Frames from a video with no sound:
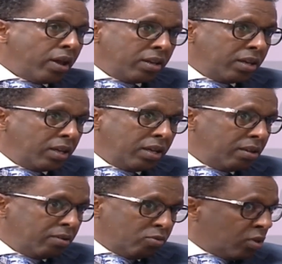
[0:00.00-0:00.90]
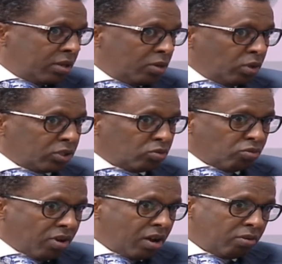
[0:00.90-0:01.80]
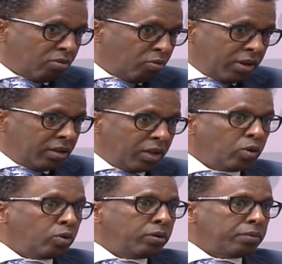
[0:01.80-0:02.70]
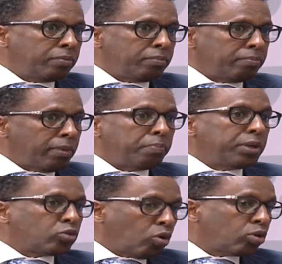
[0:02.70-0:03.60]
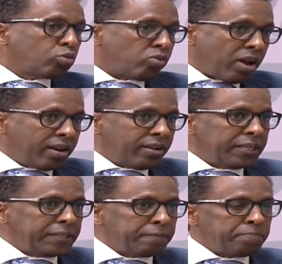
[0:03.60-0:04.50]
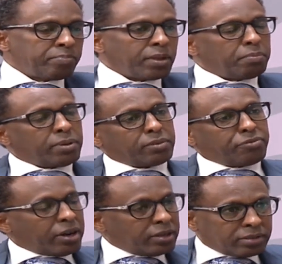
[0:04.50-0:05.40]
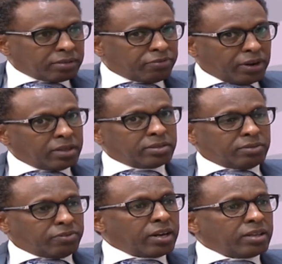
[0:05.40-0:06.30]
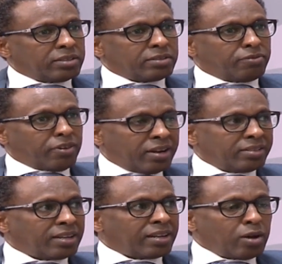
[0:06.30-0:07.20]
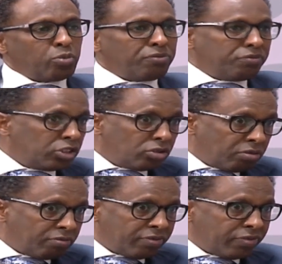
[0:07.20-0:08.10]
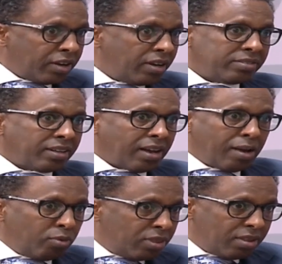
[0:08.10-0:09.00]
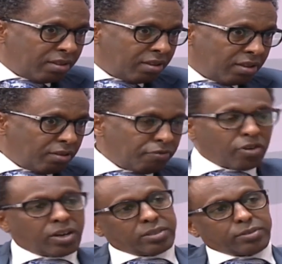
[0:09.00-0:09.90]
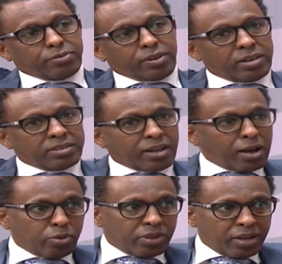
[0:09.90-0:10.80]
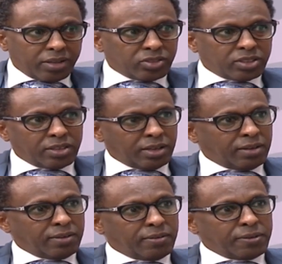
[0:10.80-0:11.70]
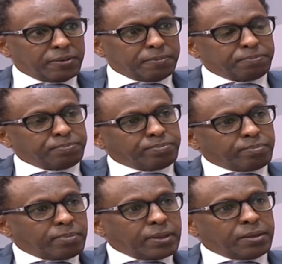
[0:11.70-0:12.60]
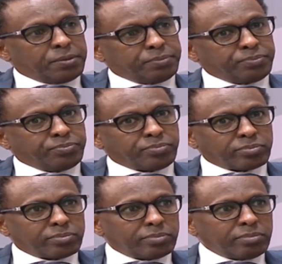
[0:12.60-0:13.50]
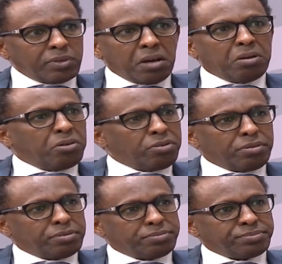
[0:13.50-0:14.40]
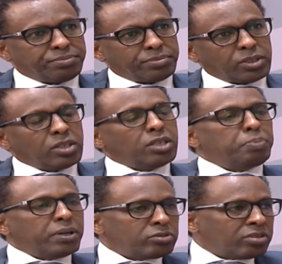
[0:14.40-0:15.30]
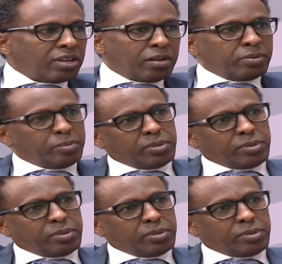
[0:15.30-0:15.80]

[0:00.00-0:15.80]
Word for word: he, when he wants to run or when he may be told to run. But Fred is, Fred, is, Fred, is, Fred is a guy with vision. Fred is a guy with focus. Fred is a guy with energy. Can Matiangi beat Ruto? I don't know. It depends on them.